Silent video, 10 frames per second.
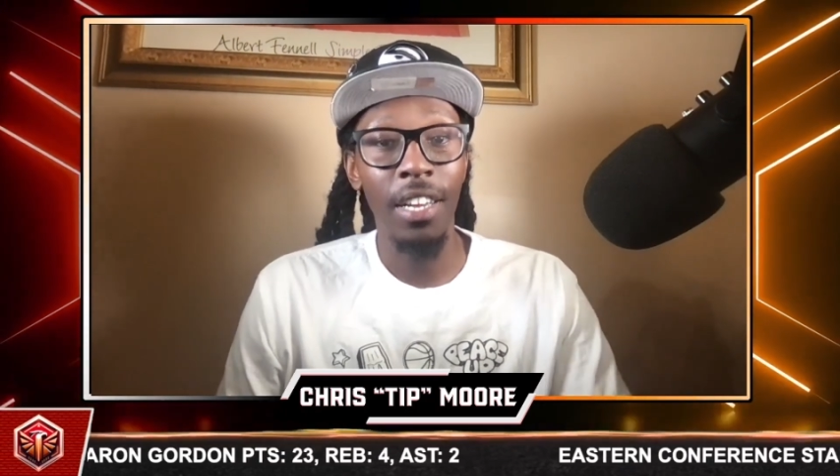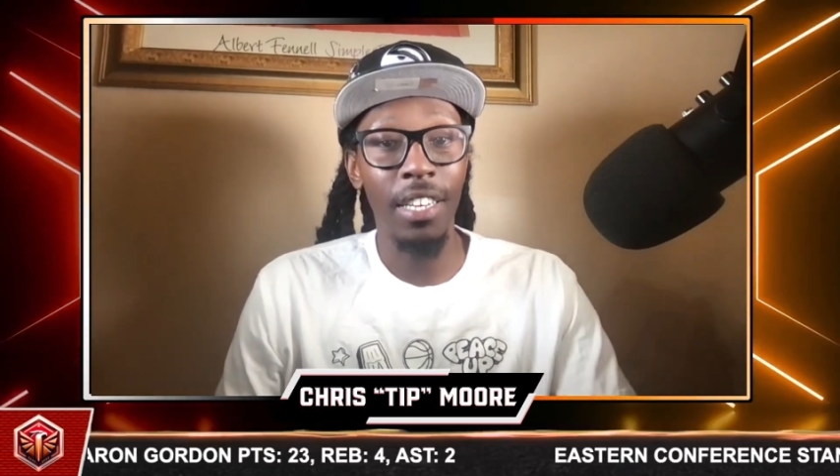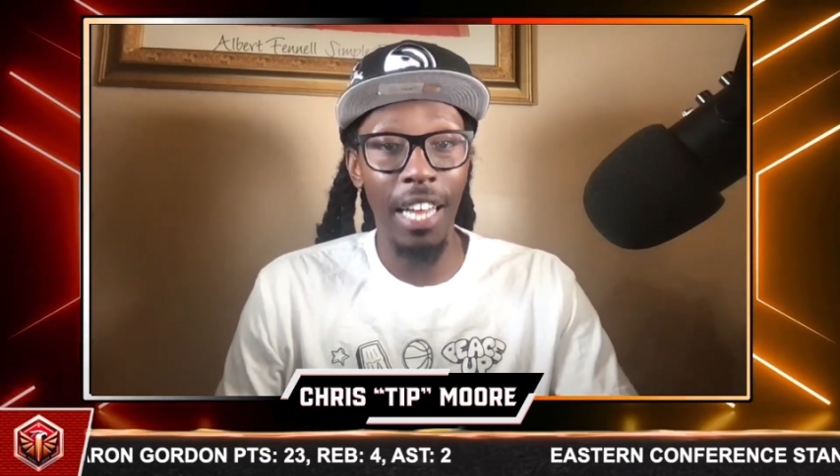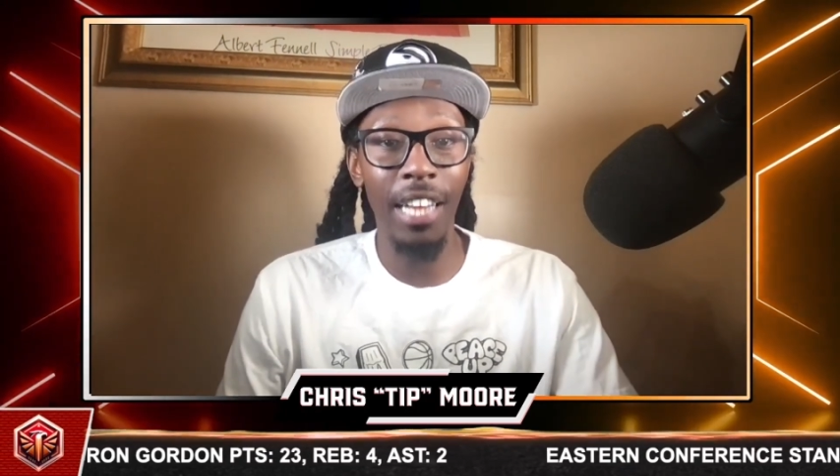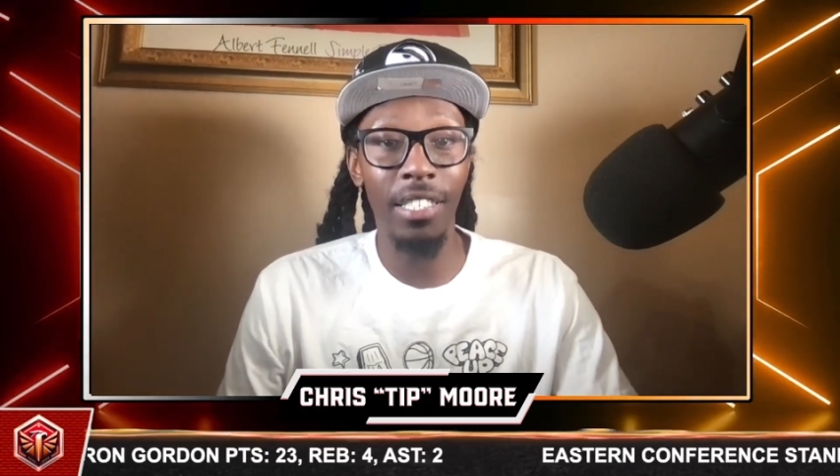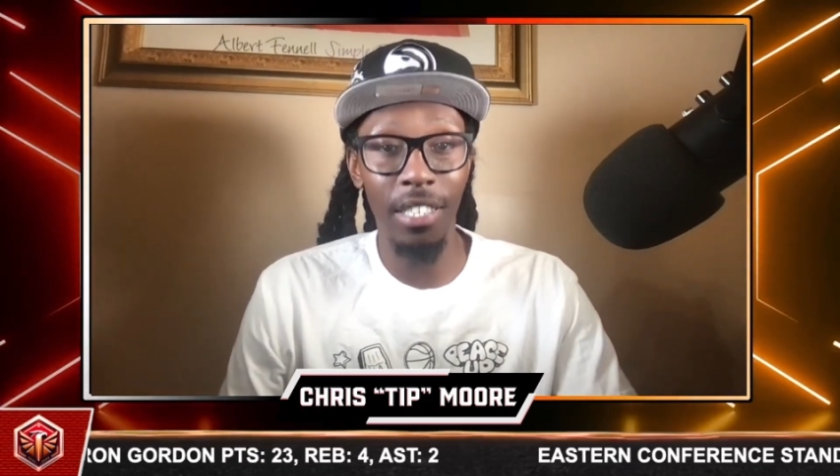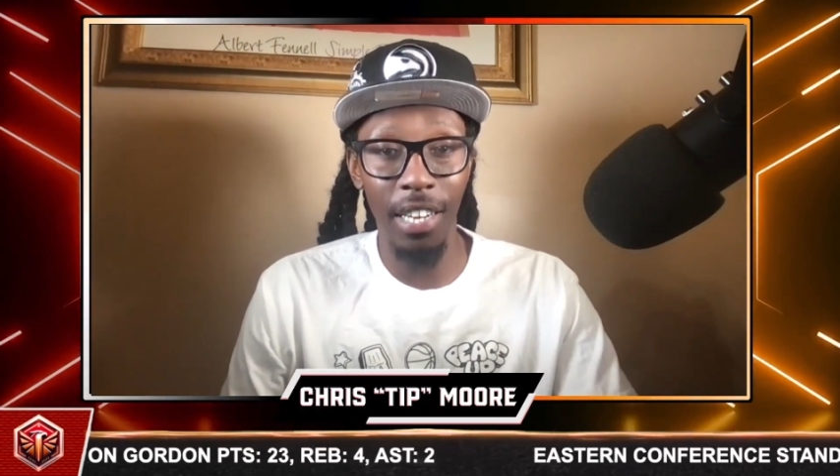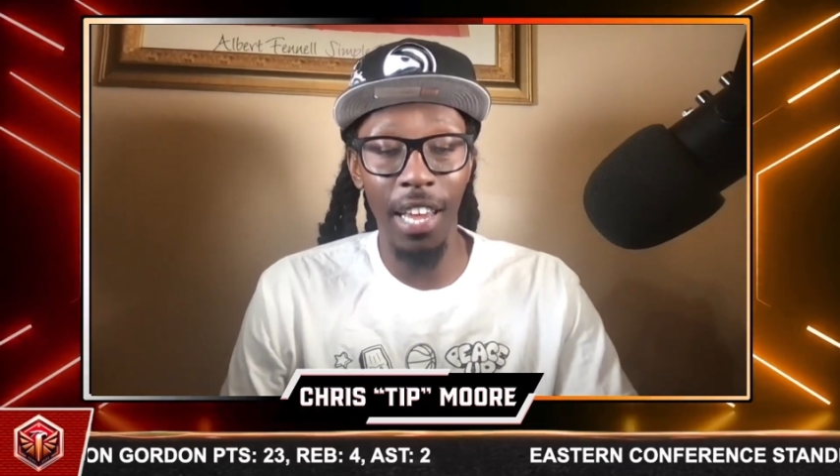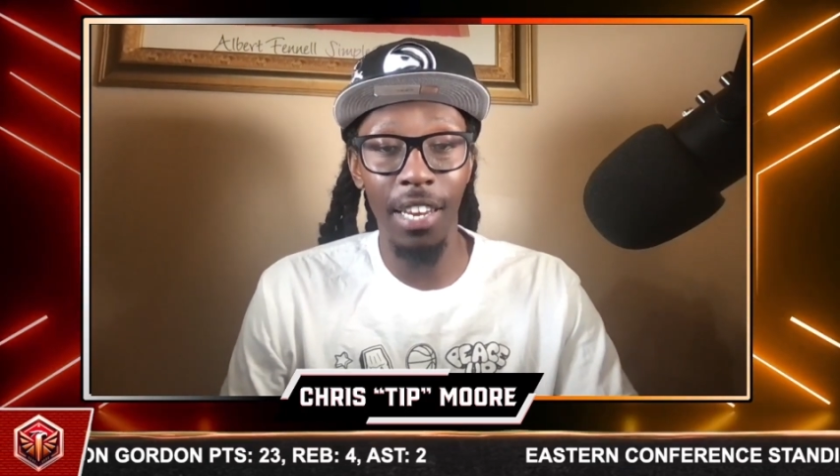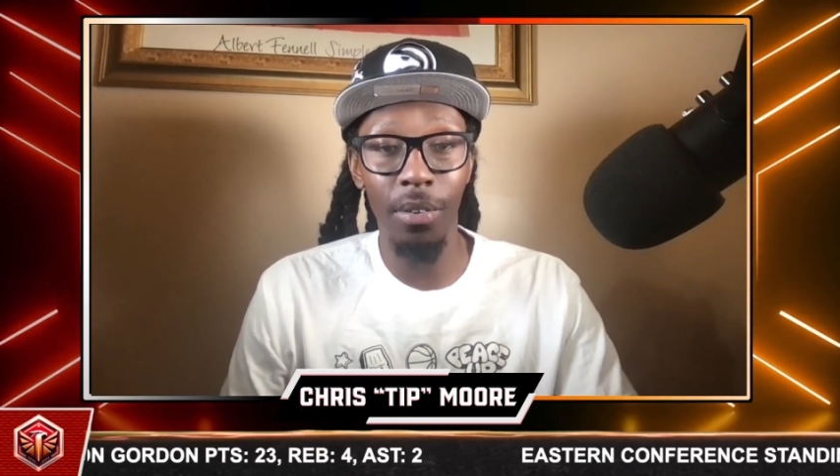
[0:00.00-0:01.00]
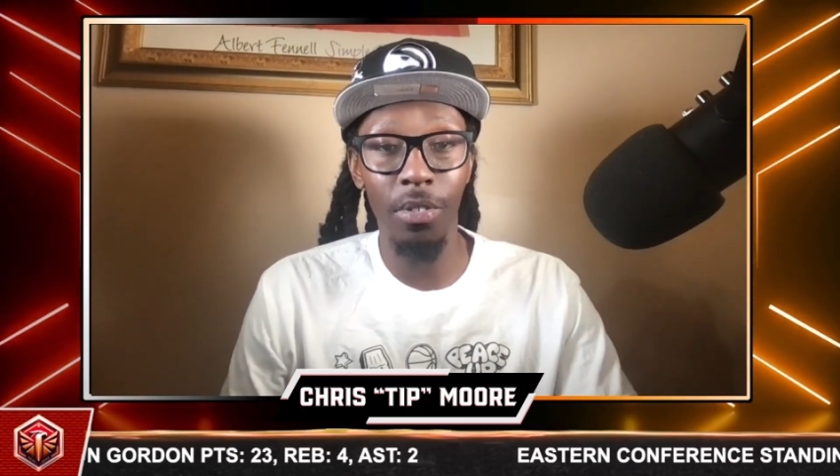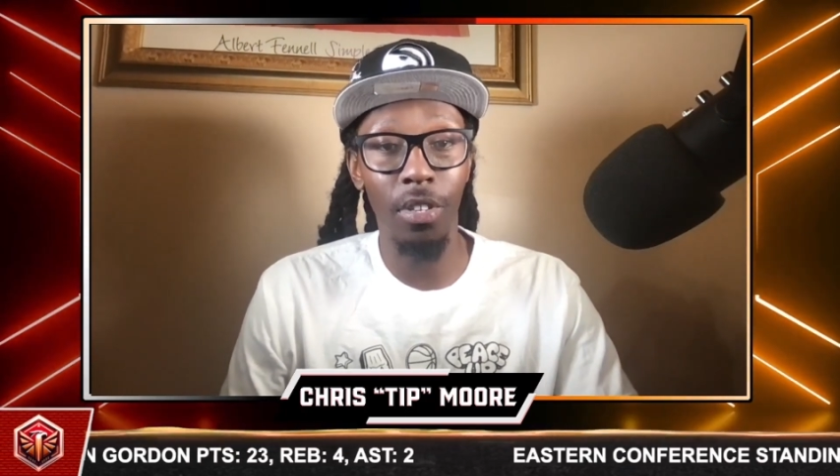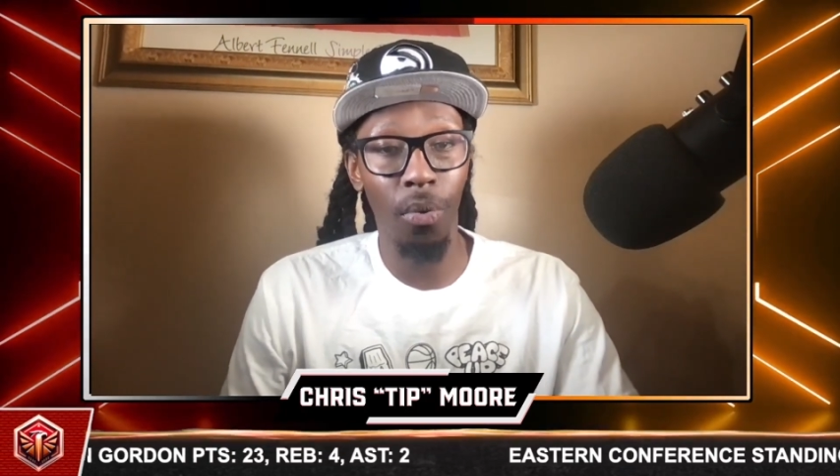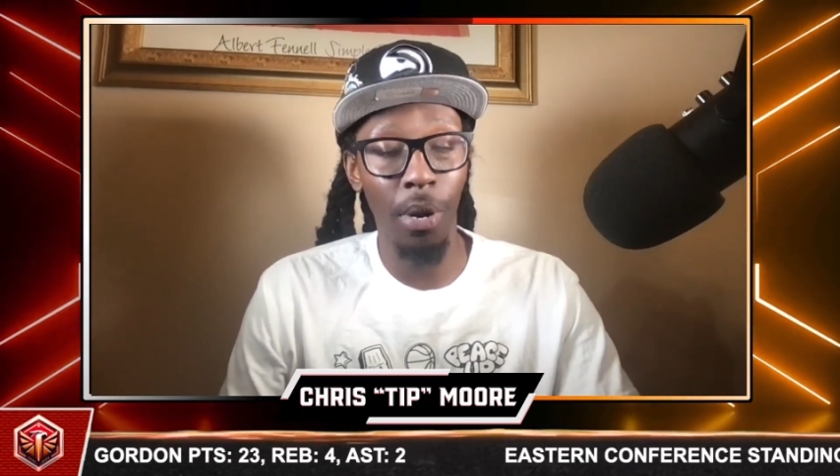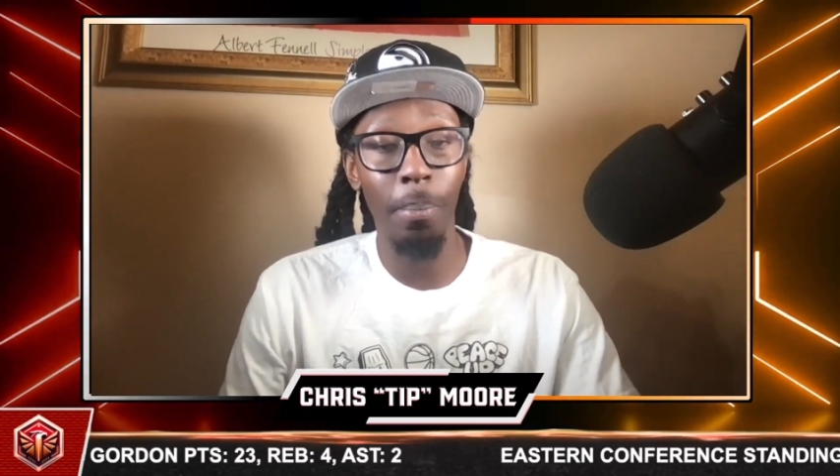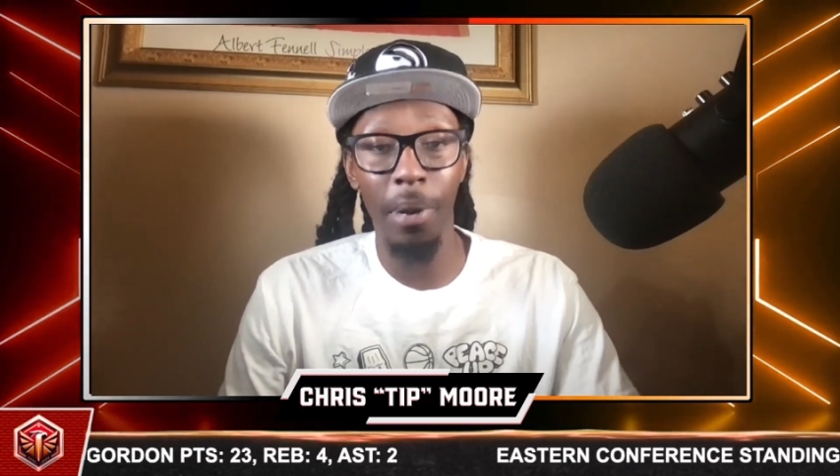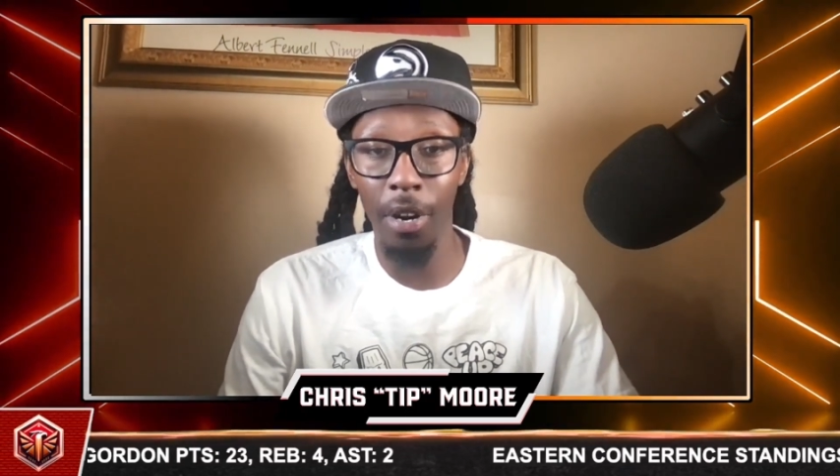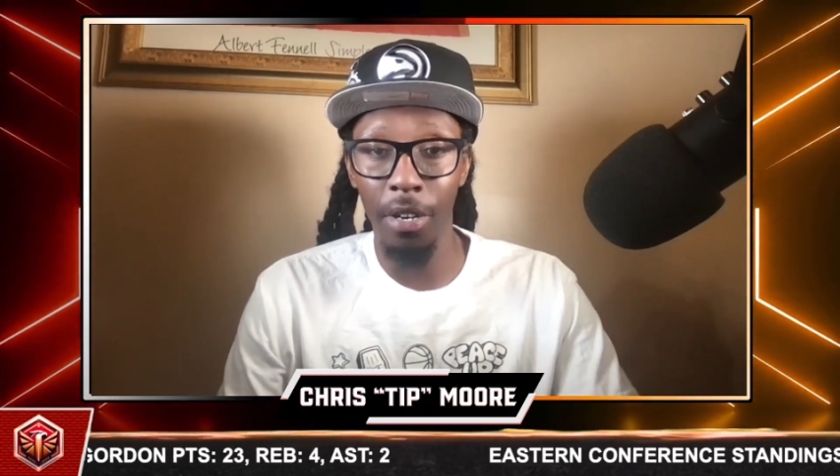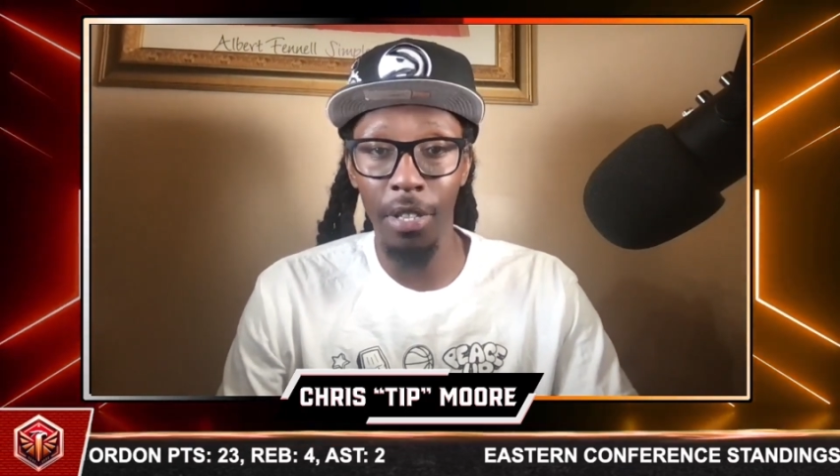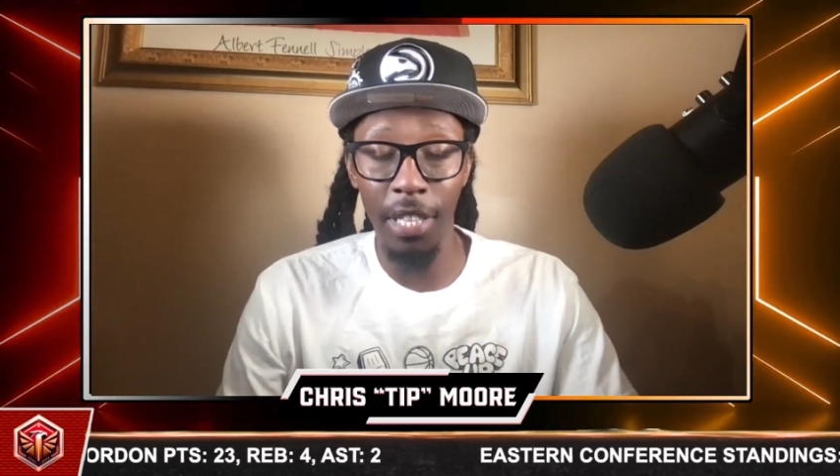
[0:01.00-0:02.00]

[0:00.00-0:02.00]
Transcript: Dyson Daniels, the Great Barrier